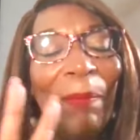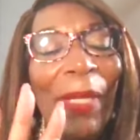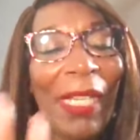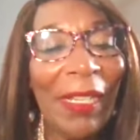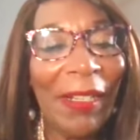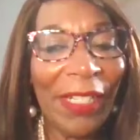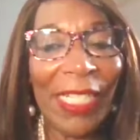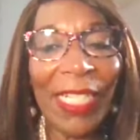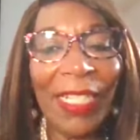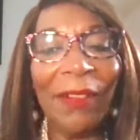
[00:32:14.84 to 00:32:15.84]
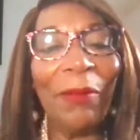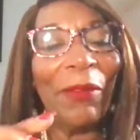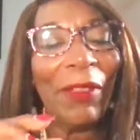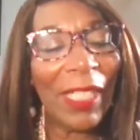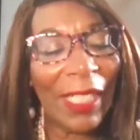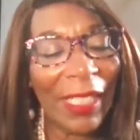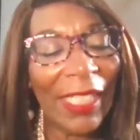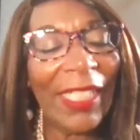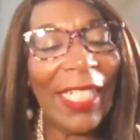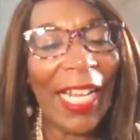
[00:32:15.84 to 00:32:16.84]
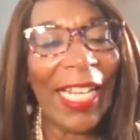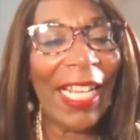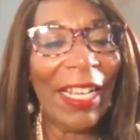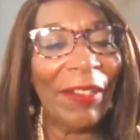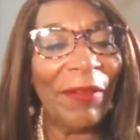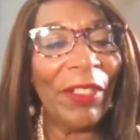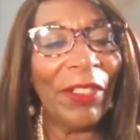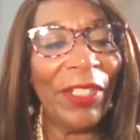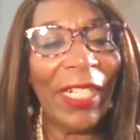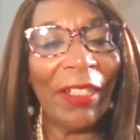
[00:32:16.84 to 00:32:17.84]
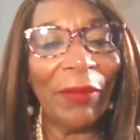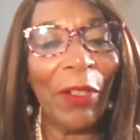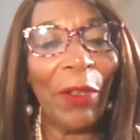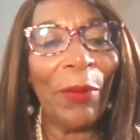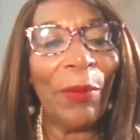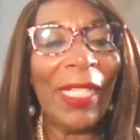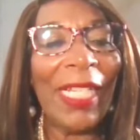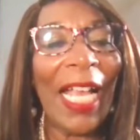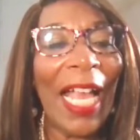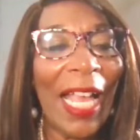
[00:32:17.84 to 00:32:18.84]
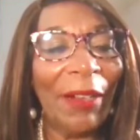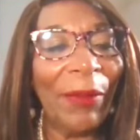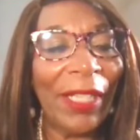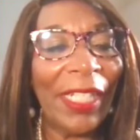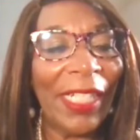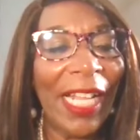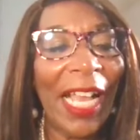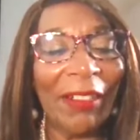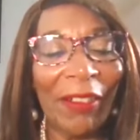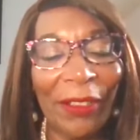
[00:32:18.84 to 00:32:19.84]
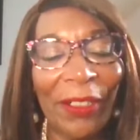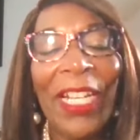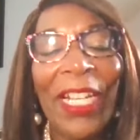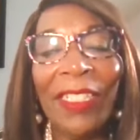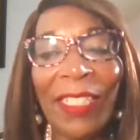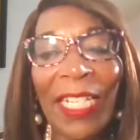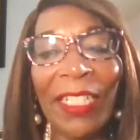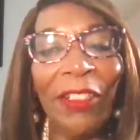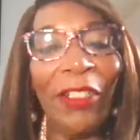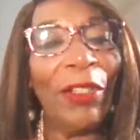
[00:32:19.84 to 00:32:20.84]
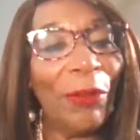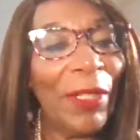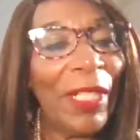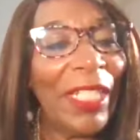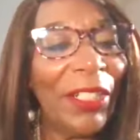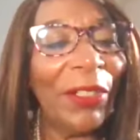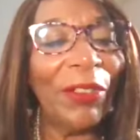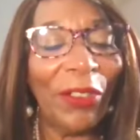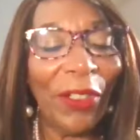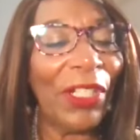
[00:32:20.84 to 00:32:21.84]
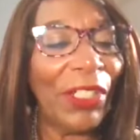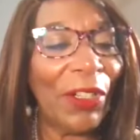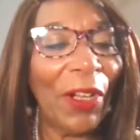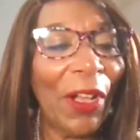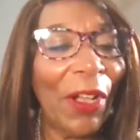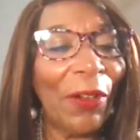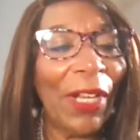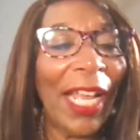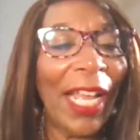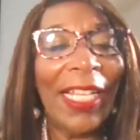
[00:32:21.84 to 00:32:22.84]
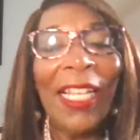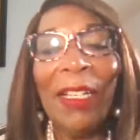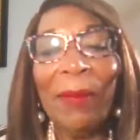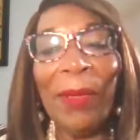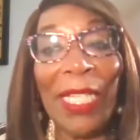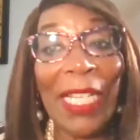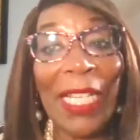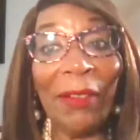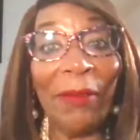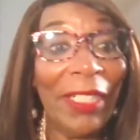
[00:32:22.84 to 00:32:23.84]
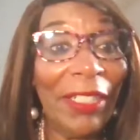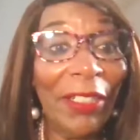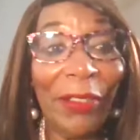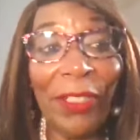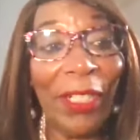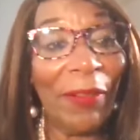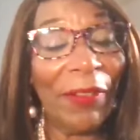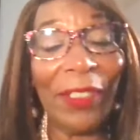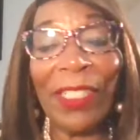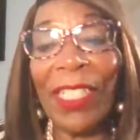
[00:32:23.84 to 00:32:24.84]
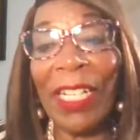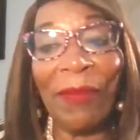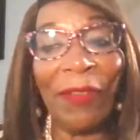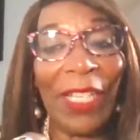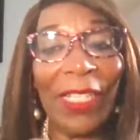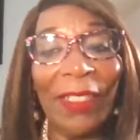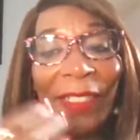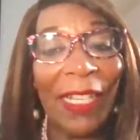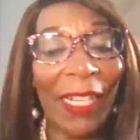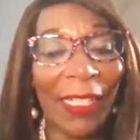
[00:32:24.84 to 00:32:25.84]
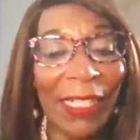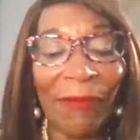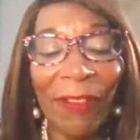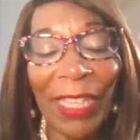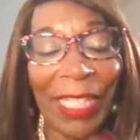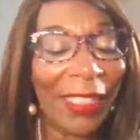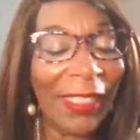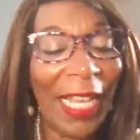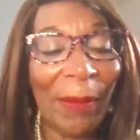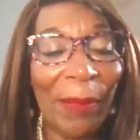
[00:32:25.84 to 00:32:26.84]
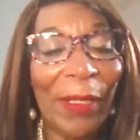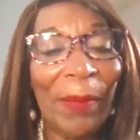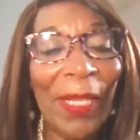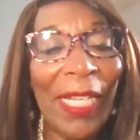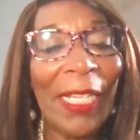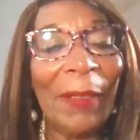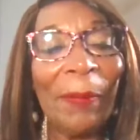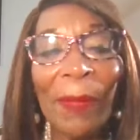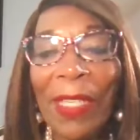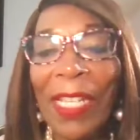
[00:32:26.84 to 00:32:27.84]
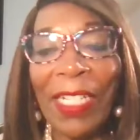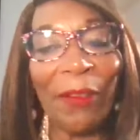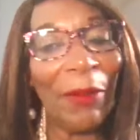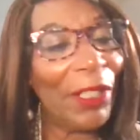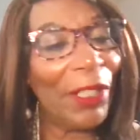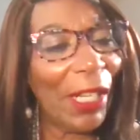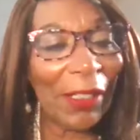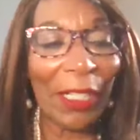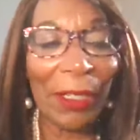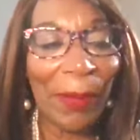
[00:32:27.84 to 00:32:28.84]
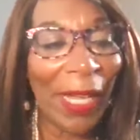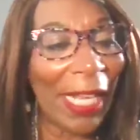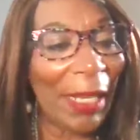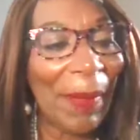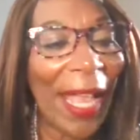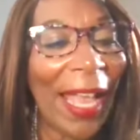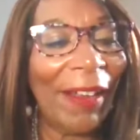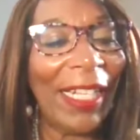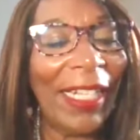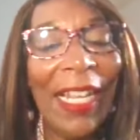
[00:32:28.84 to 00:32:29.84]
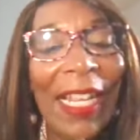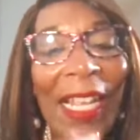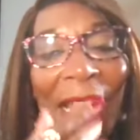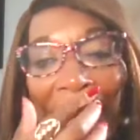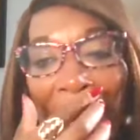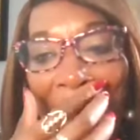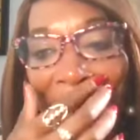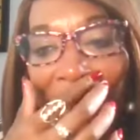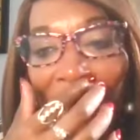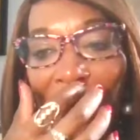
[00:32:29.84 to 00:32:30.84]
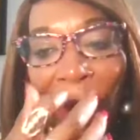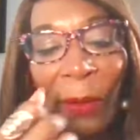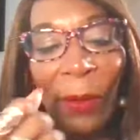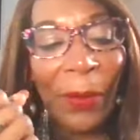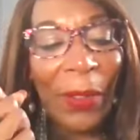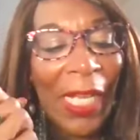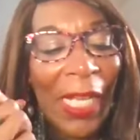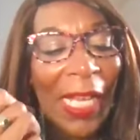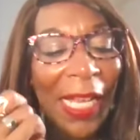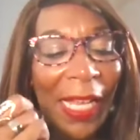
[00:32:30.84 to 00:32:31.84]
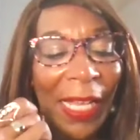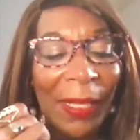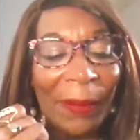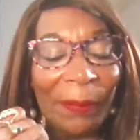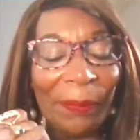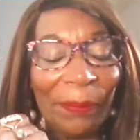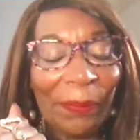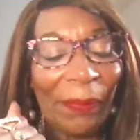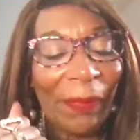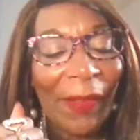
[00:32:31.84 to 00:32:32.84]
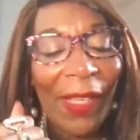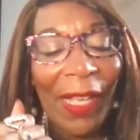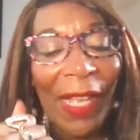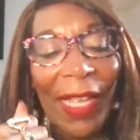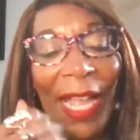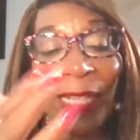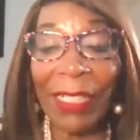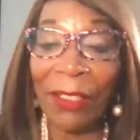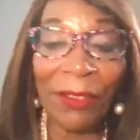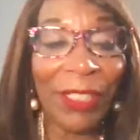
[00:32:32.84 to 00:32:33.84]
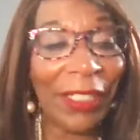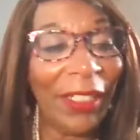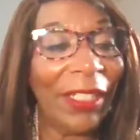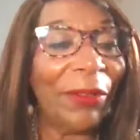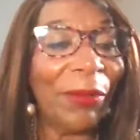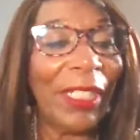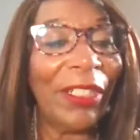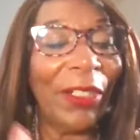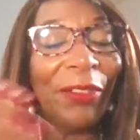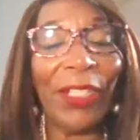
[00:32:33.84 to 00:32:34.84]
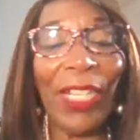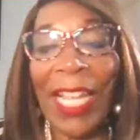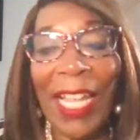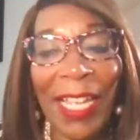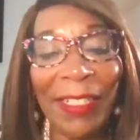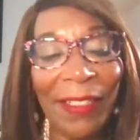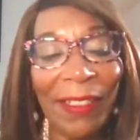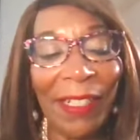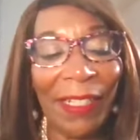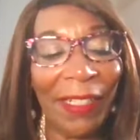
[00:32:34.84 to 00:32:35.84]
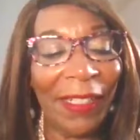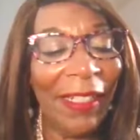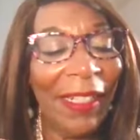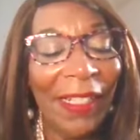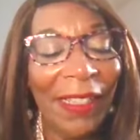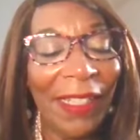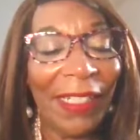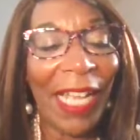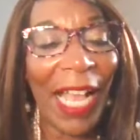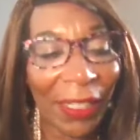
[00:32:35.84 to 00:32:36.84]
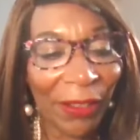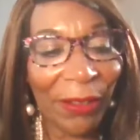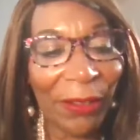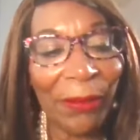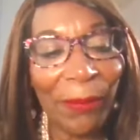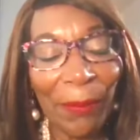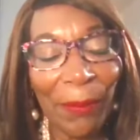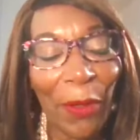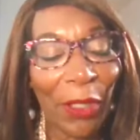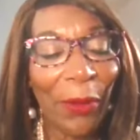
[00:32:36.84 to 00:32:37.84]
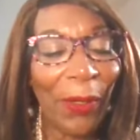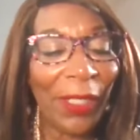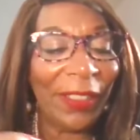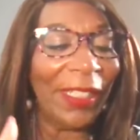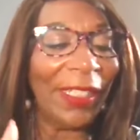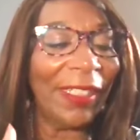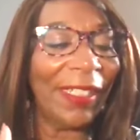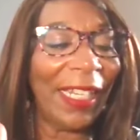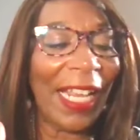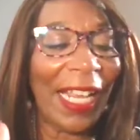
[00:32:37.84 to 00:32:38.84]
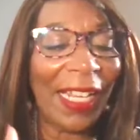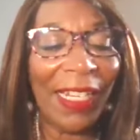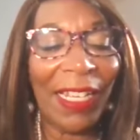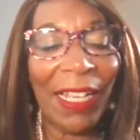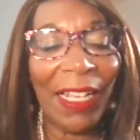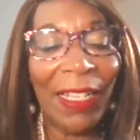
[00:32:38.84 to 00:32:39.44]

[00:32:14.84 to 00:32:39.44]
period, really take care of yourself. Go beyond what the doctor says. Do research on your own. I began to research different stuff because different things happened to me. I didn't want to talk to everybody about it. And so um, I learned to just research. I asked the doctor more questions, and